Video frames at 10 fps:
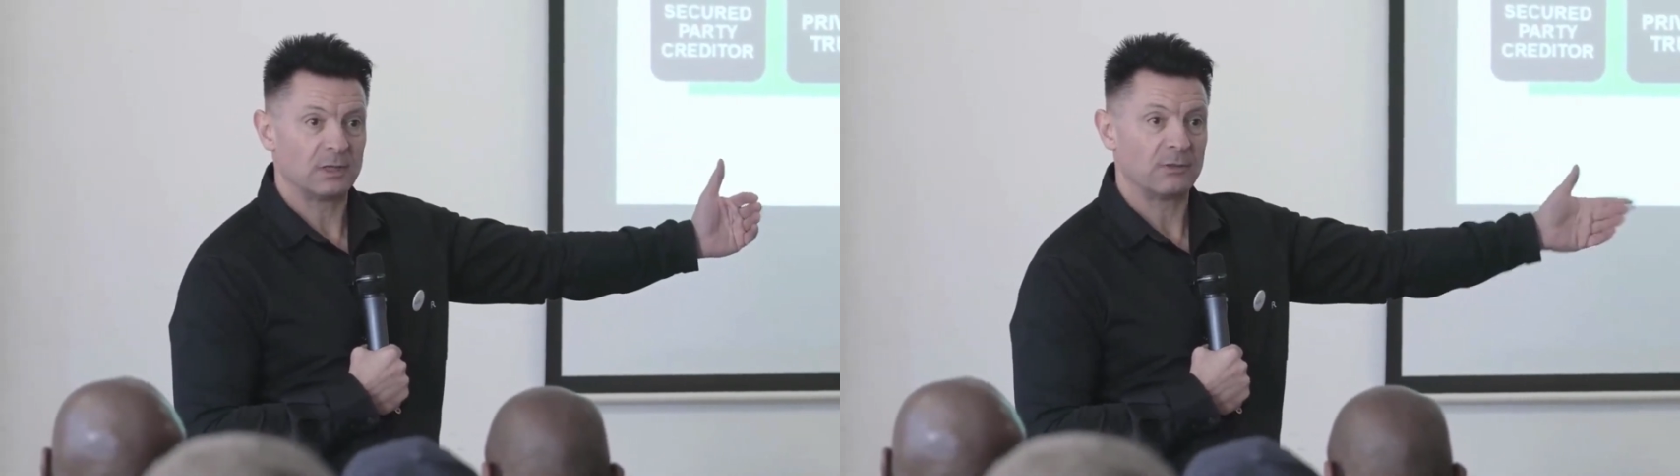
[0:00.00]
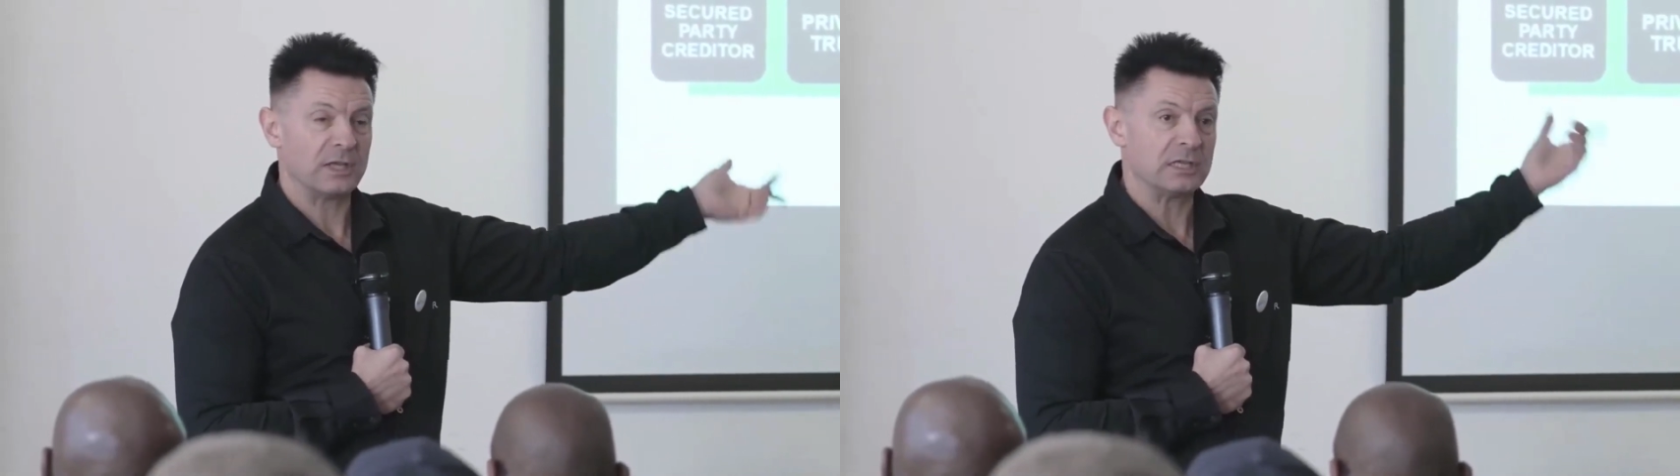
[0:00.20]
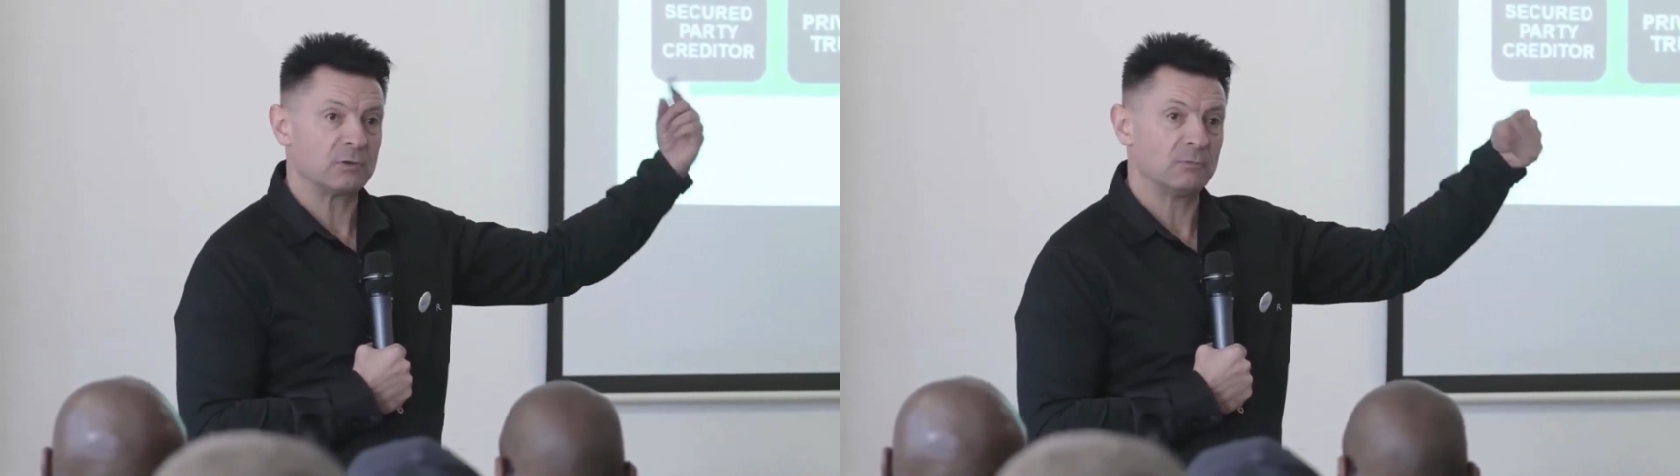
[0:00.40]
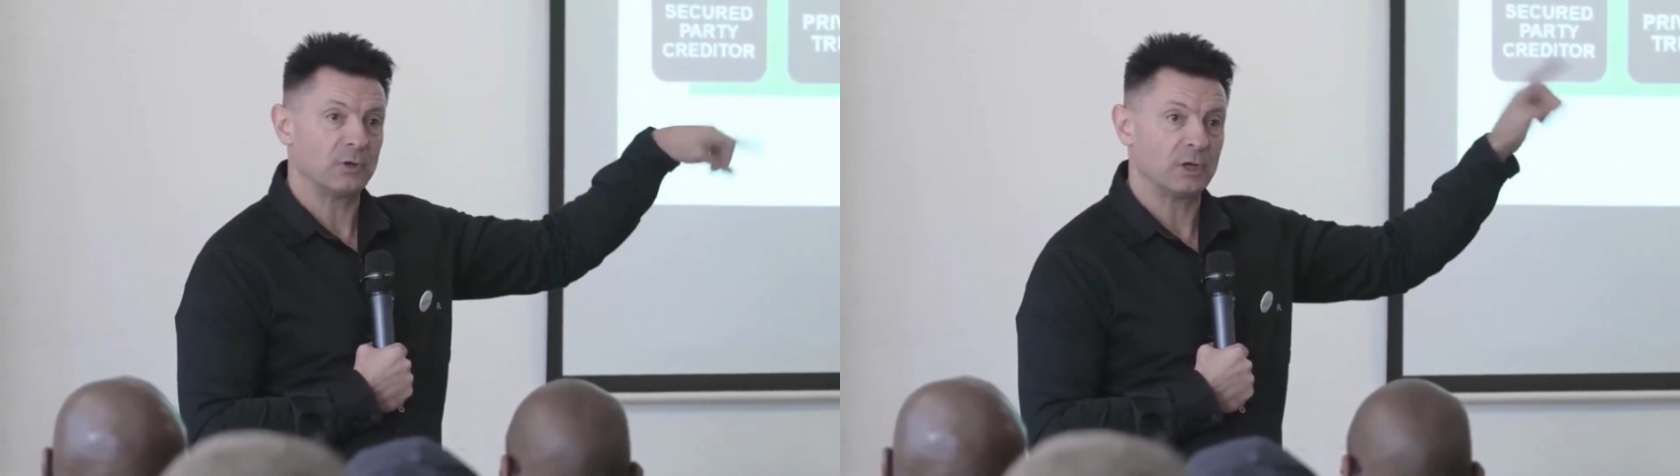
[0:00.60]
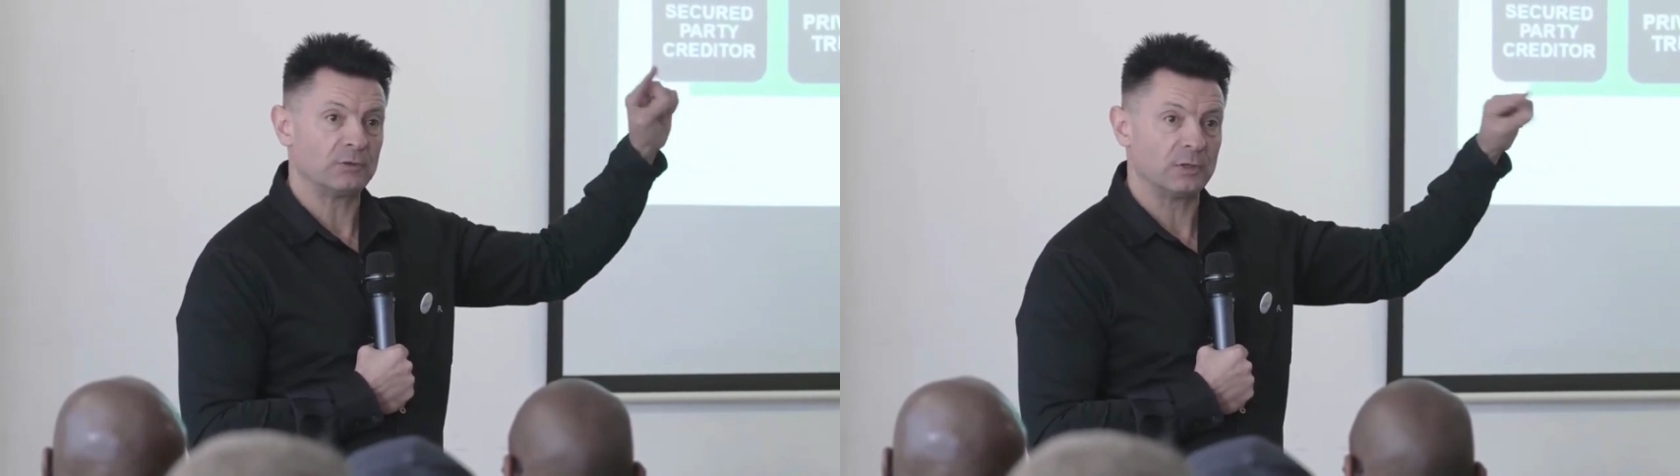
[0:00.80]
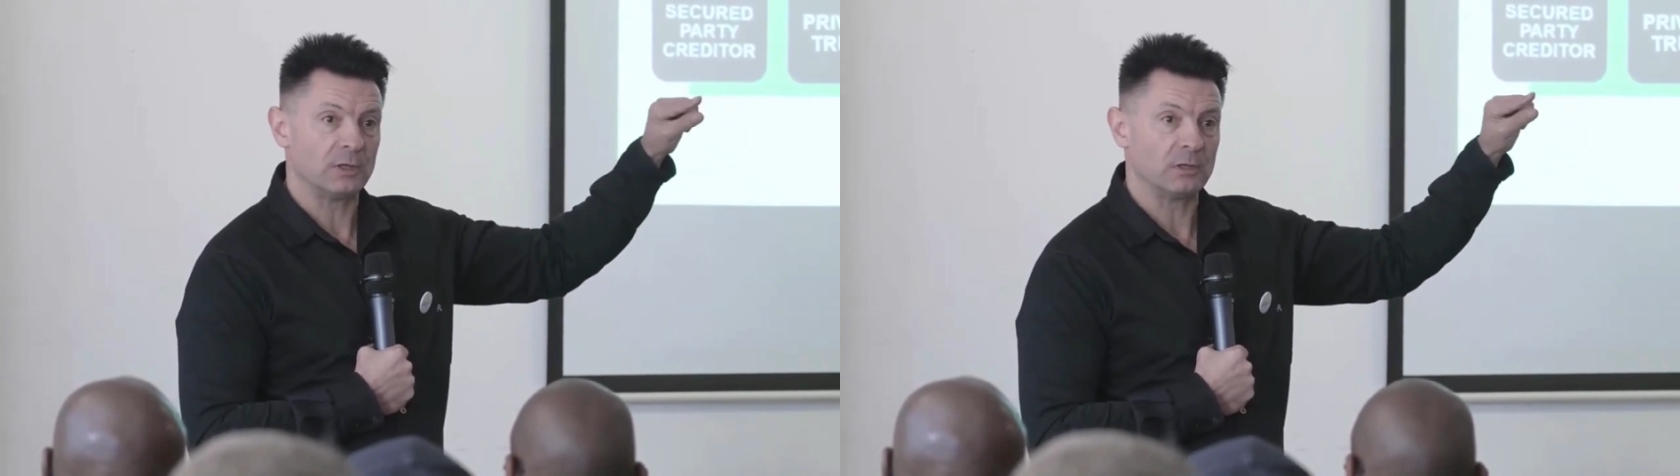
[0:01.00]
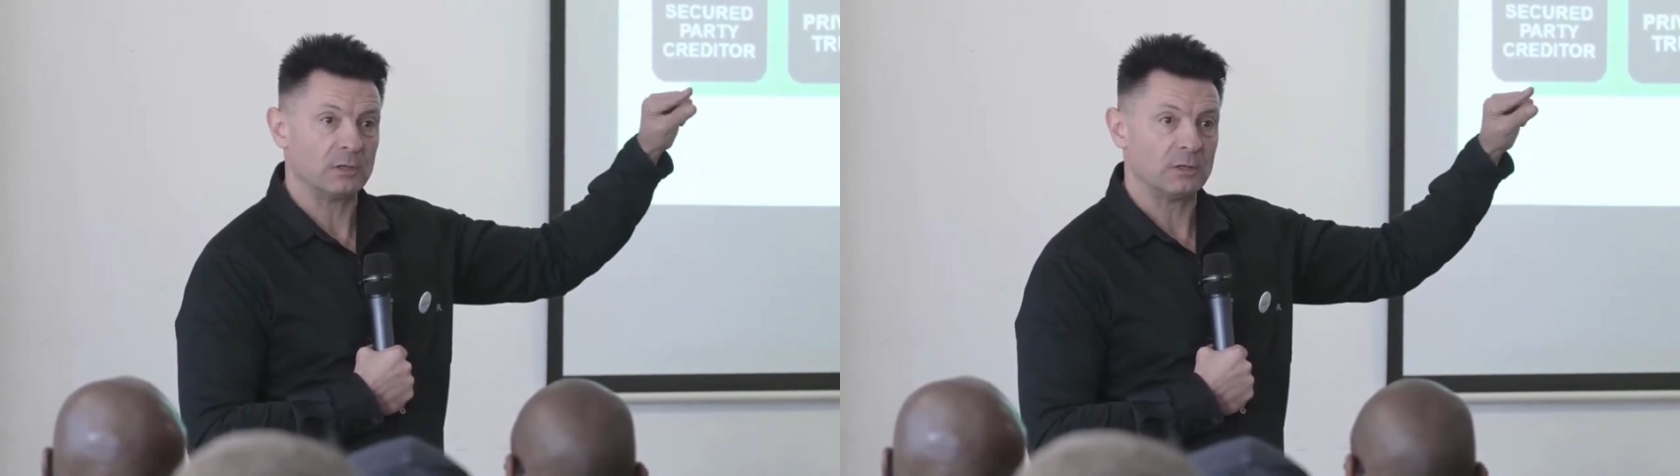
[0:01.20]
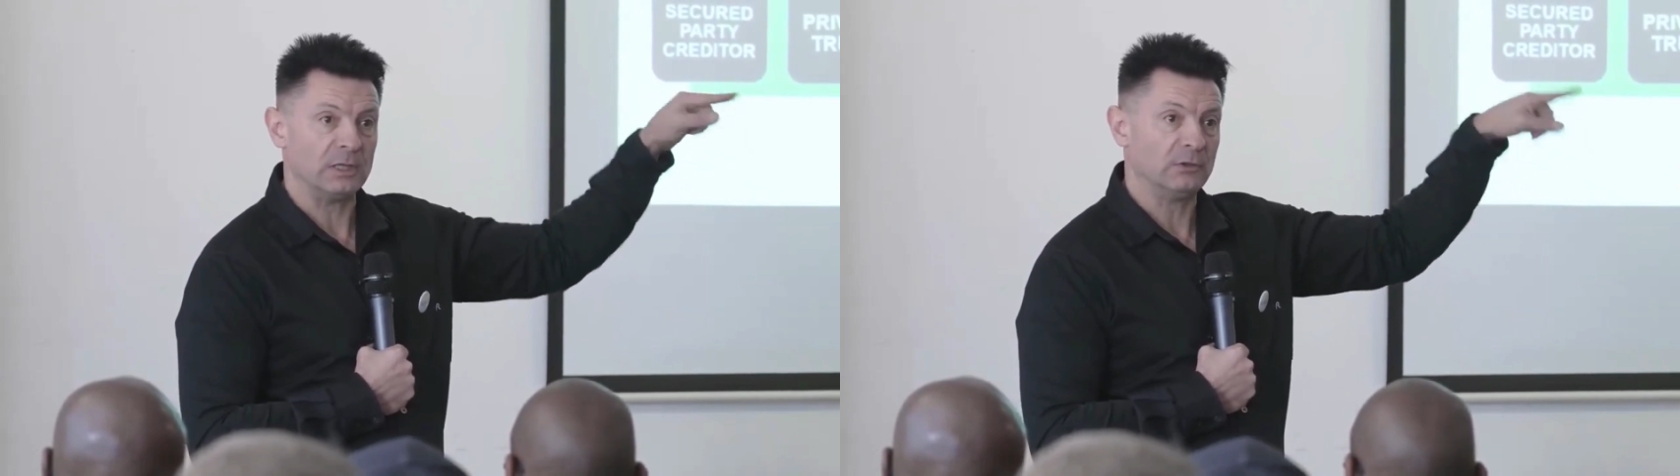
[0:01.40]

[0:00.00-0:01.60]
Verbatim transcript: and they convert it